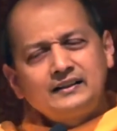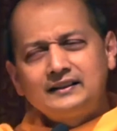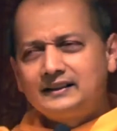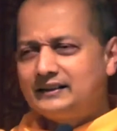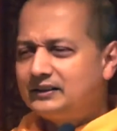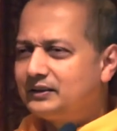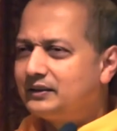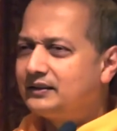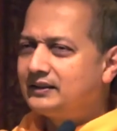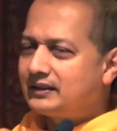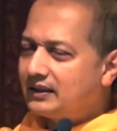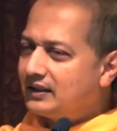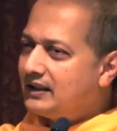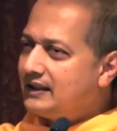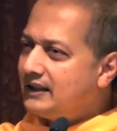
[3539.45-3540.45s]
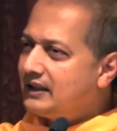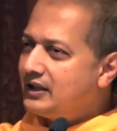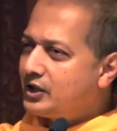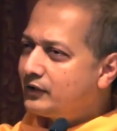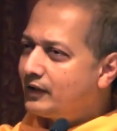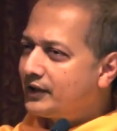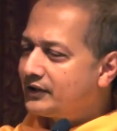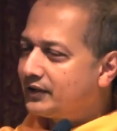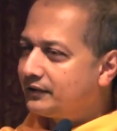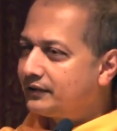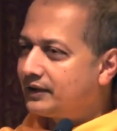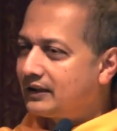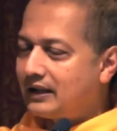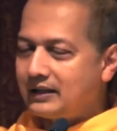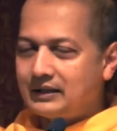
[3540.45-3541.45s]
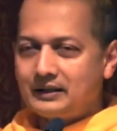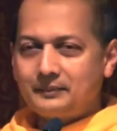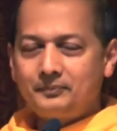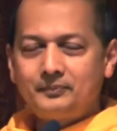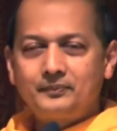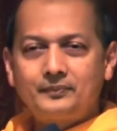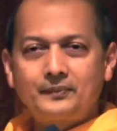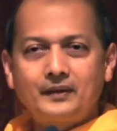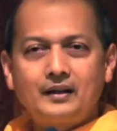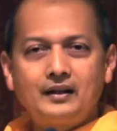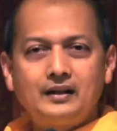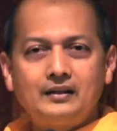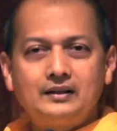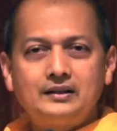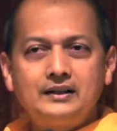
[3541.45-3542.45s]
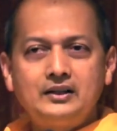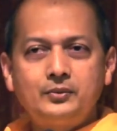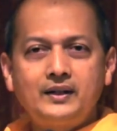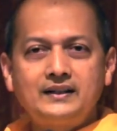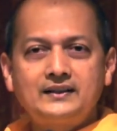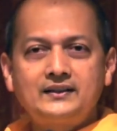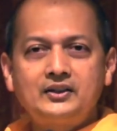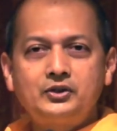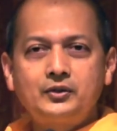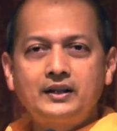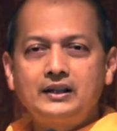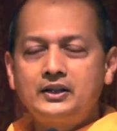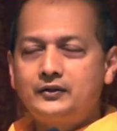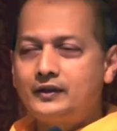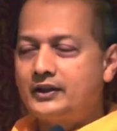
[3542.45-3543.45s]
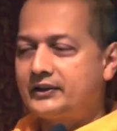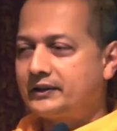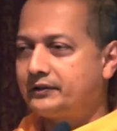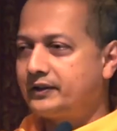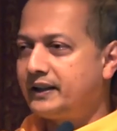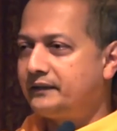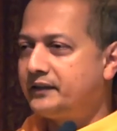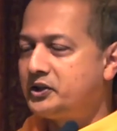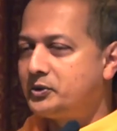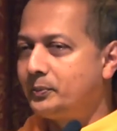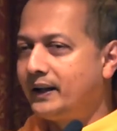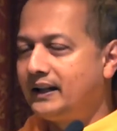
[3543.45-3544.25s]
It's an, it's an early English philosopher, um, uh, early 20th century English philosopher, F.H.